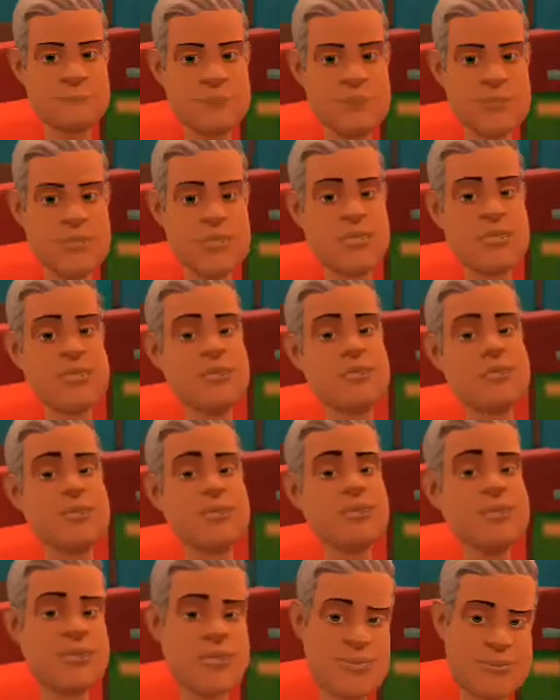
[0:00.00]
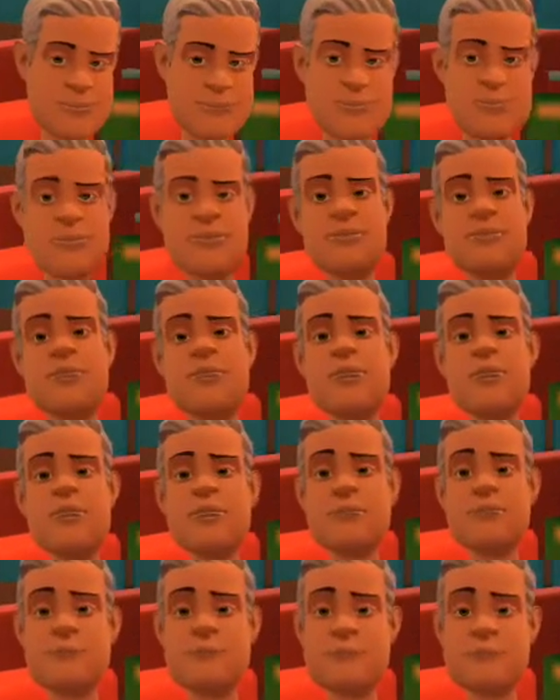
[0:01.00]
Good to see you, Drake.
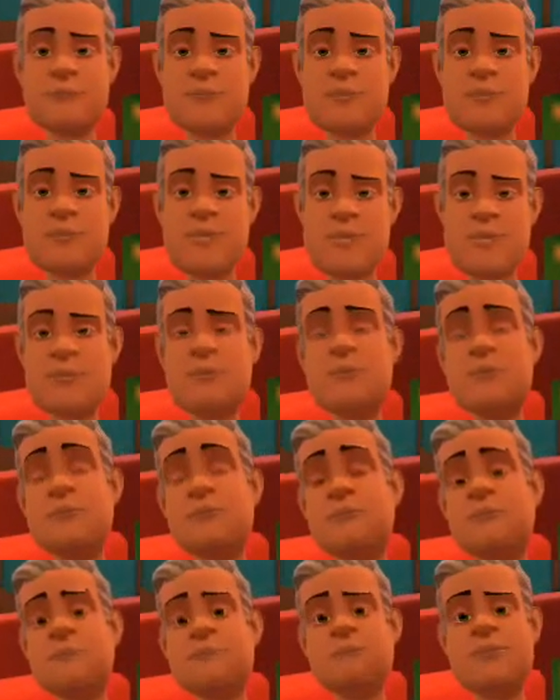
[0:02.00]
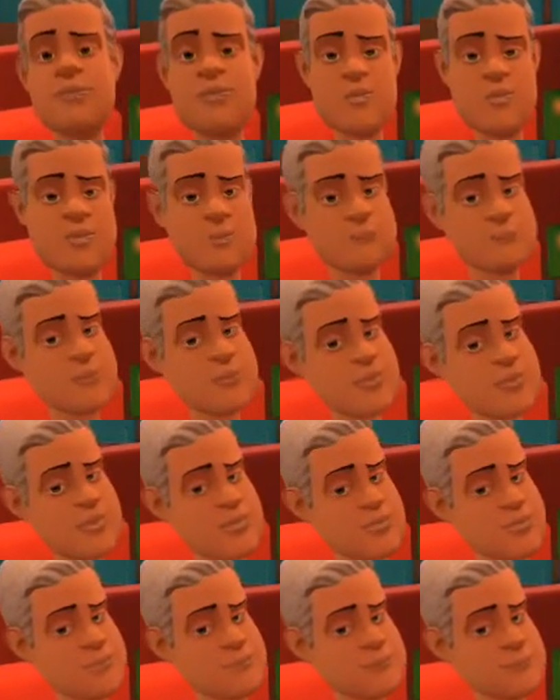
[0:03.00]
Yes, by all
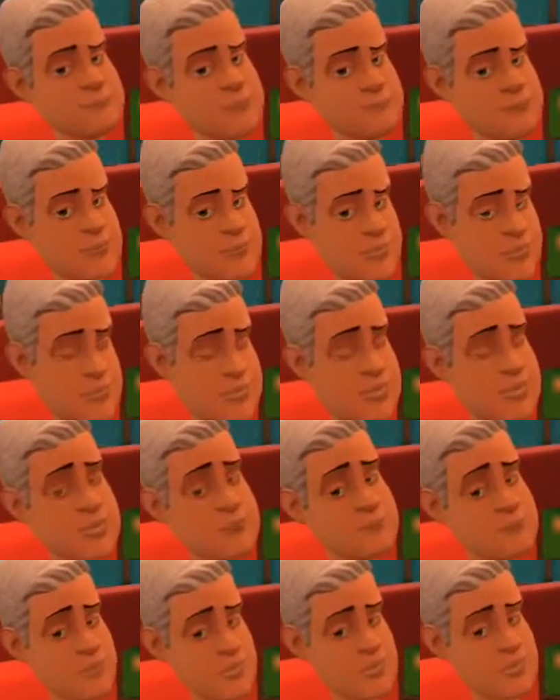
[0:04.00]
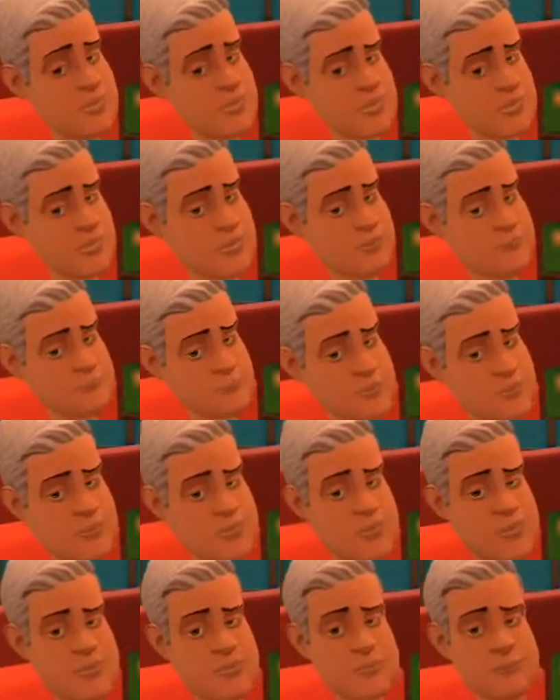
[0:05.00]
means, bring on the menu and the
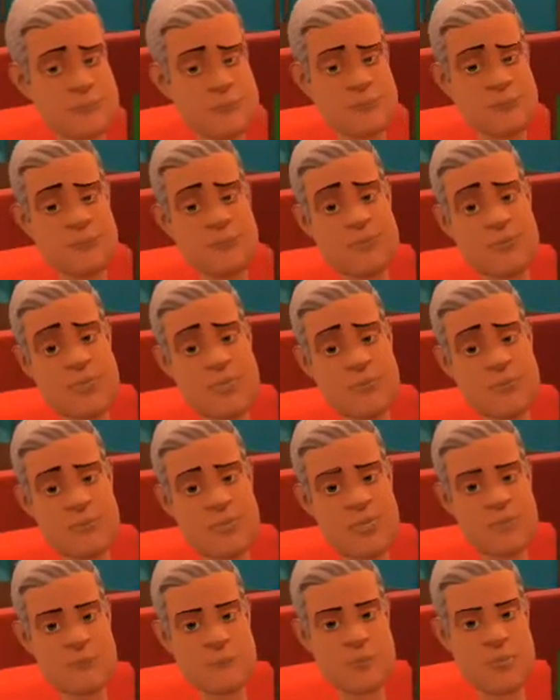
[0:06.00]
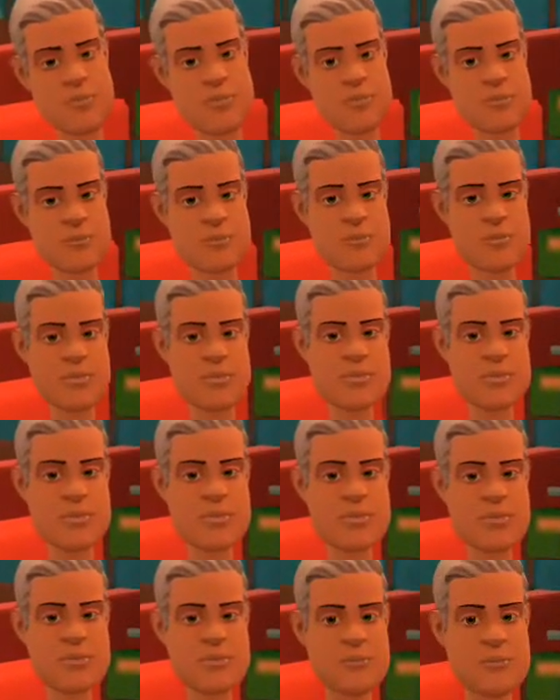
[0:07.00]
specials. I am happy and excited
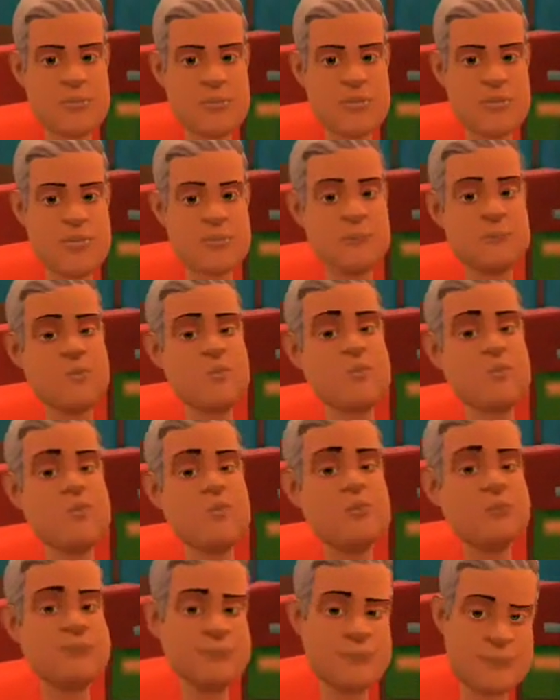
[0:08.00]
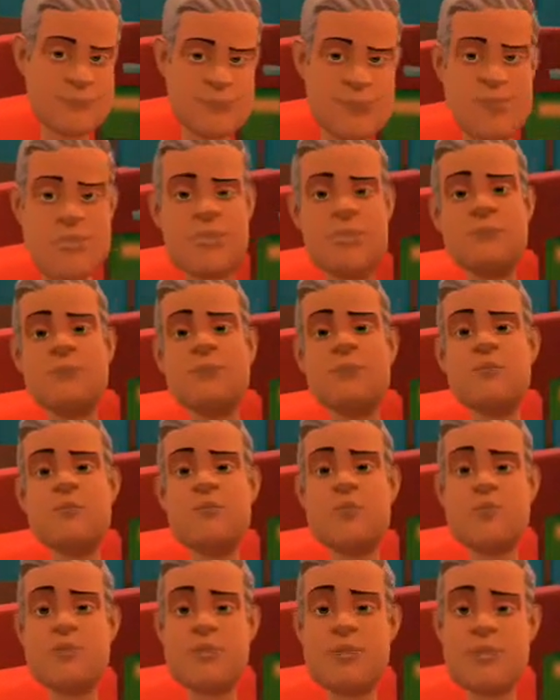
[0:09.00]
to consider them all. I am so
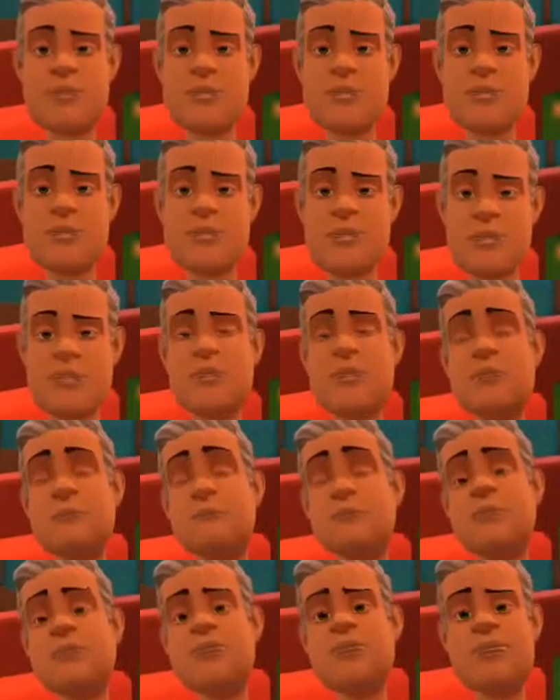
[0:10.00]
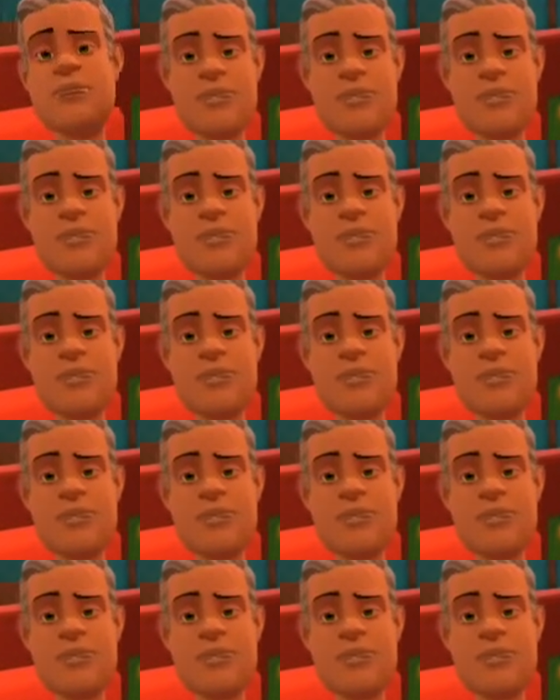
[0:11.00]
greedy when I come here.